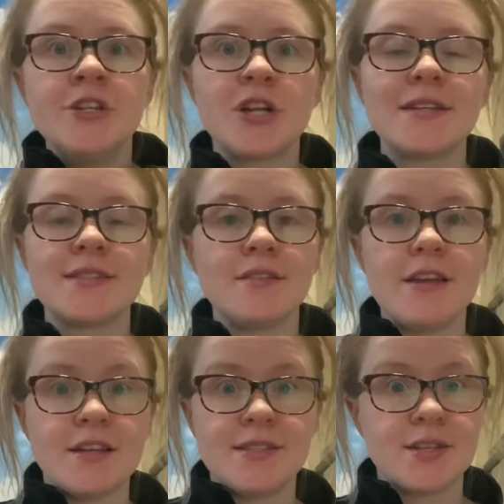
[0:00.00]

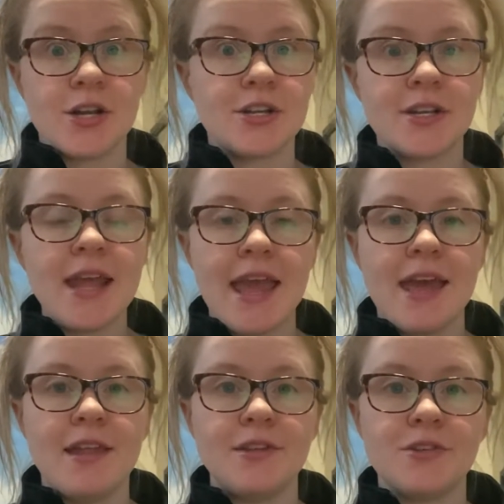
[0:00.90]
drastically uncertain
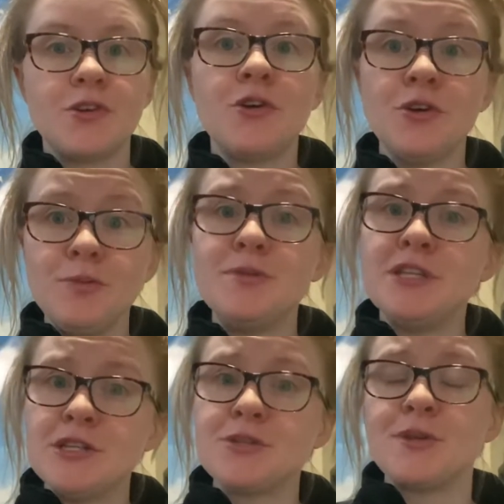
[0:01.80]
and could
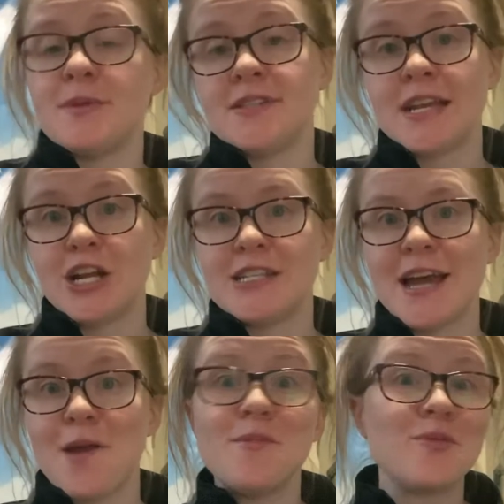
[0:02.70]
potentially be scary
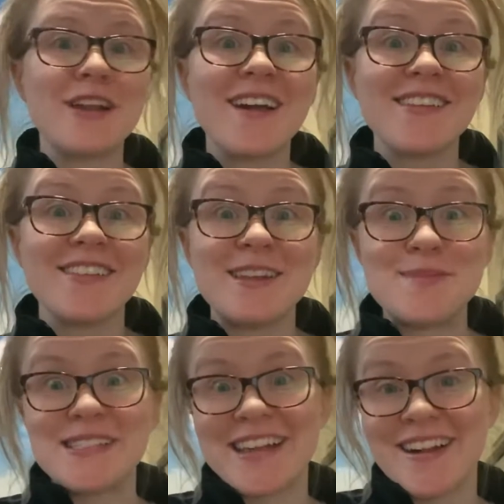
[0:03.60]
time, but we're not going to let it
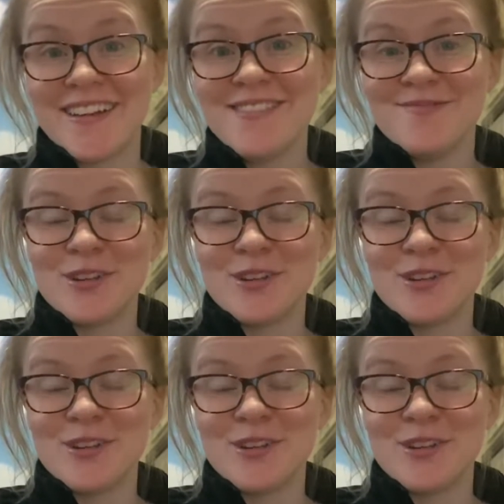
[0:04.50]
be scary.